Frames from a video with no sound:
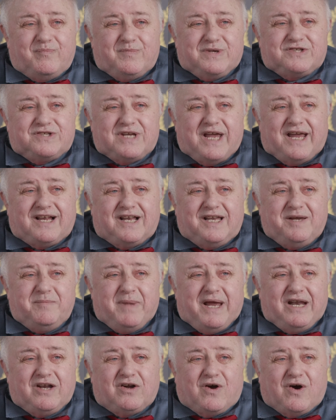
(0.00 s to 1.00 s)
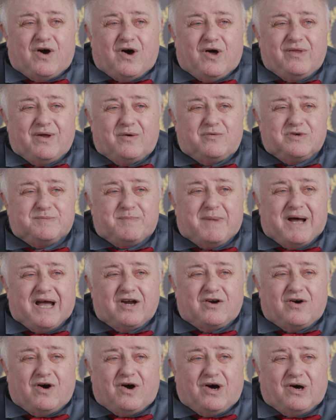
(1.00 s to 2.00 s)
mistakenly made a call that was
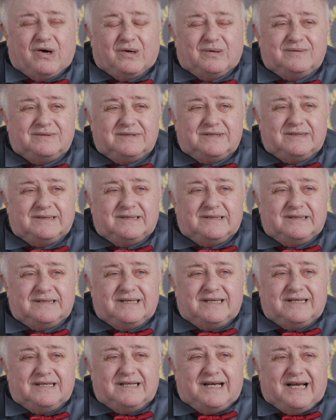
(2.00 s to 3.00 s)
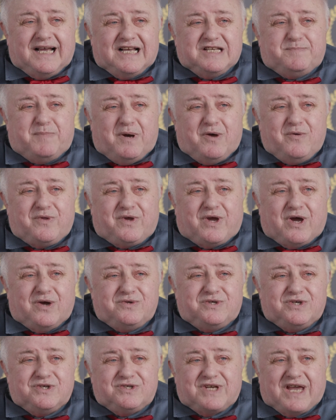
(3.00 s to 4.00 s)
my call. As both
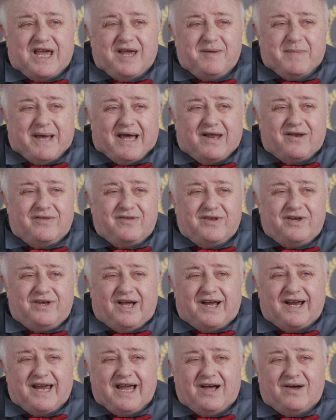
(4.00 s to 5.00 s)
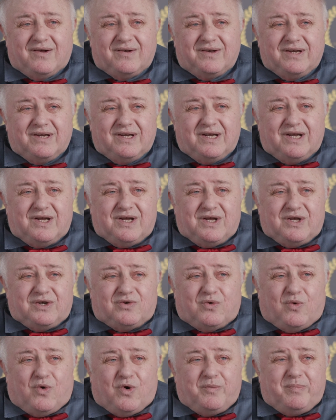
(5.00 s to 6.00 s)
coaches came out of the dugout
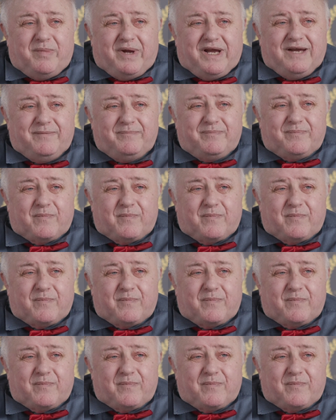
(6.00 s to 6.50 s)
toward me,